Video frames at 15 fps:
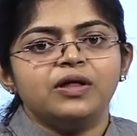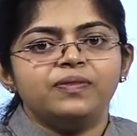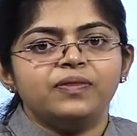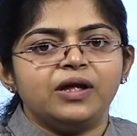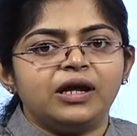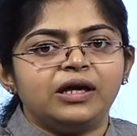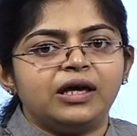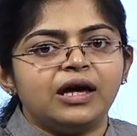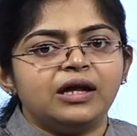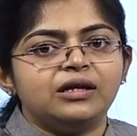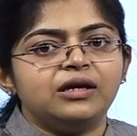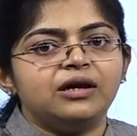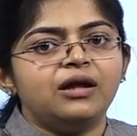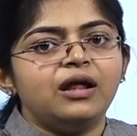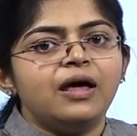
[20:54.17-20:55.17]
Then again,
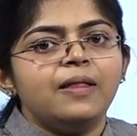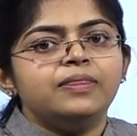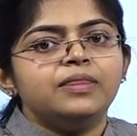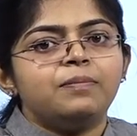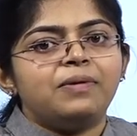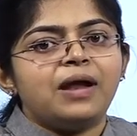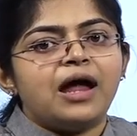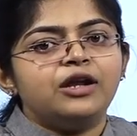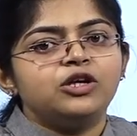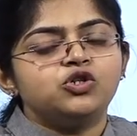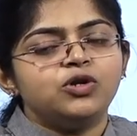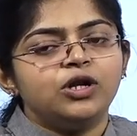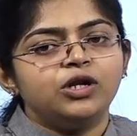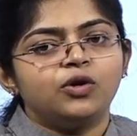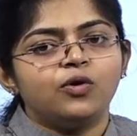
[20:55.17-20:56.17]
here the planning should
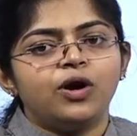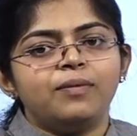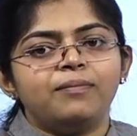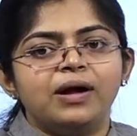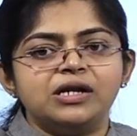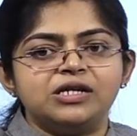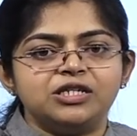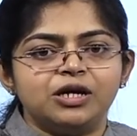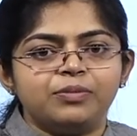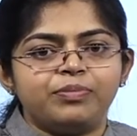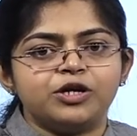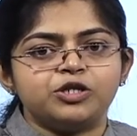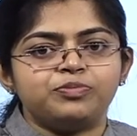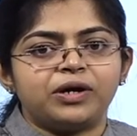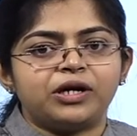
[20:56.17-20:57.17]
include a multi-year
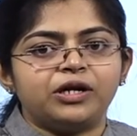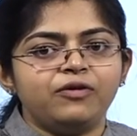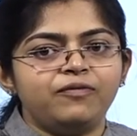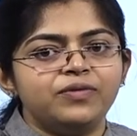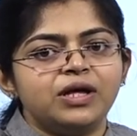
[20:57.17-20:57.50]
perspective.